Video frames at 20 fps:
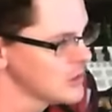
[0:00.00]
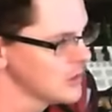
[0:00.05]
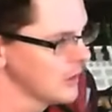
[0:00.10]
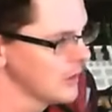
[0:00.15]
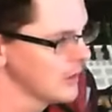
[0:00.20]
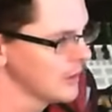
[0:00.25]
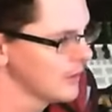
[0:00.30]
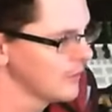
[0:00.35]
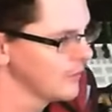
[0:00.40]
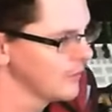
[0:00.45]

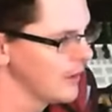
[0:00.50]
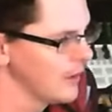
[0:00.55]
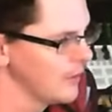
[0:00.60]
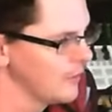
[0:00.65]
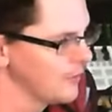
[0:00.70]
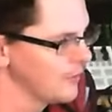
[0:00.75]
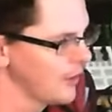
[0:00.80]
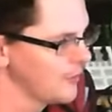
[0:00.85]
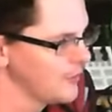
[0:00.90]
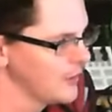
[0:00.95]
Like if
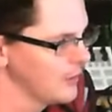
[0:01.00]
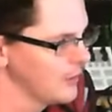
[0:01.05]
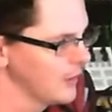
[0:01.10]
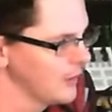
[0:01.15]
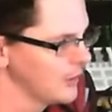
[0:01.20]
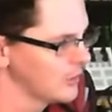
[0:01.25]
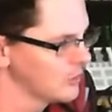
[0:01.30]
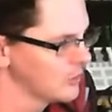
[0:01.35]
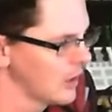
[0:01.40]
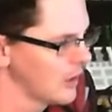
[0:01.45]
I feel
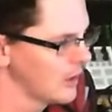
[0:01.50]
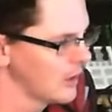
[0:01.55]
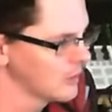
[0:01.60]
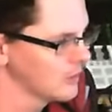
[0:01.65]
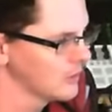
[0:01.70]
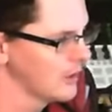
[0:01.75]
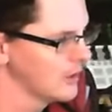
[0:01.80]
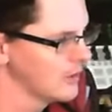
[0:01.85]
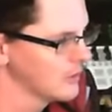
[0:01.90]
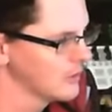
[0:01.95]
like Sonic
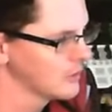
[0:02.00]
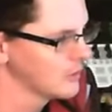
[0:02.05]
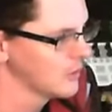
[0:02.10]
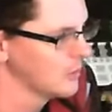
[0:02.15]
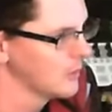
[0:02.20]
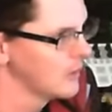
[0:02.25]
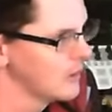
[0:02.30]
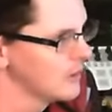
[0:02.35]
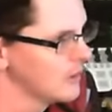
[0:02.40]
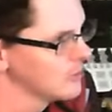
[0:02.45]
State or
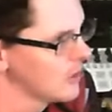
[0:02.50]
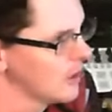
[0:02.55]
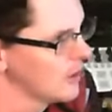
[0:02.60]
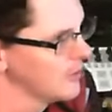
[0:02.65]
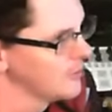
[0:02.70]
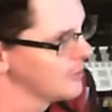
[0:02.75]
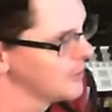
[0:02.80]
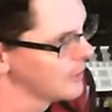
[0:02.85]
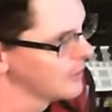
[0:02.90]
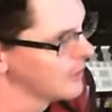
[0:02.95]
somebody is
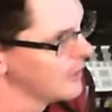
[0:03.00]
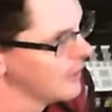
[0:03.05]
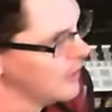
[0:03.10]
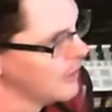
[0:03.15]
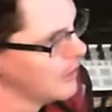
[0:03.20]
covering